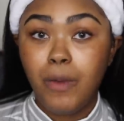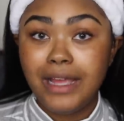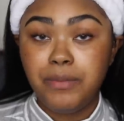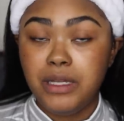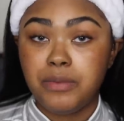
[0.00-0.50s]

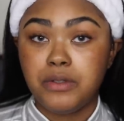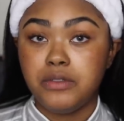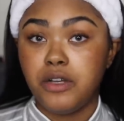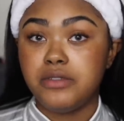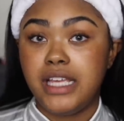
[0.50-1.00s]
white people,
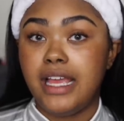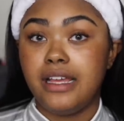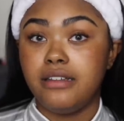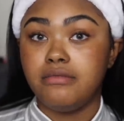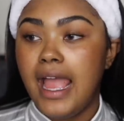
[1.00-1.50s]
no
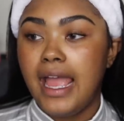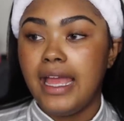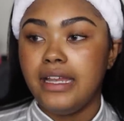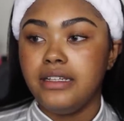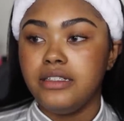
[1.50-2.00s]
tan,
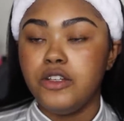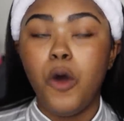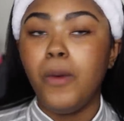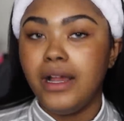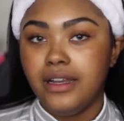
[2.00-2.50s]
and
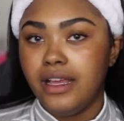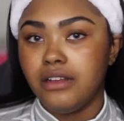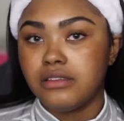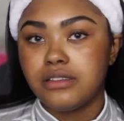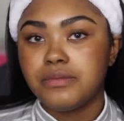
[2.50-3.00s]
no one
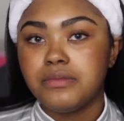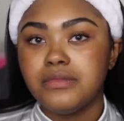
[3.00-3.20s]
else.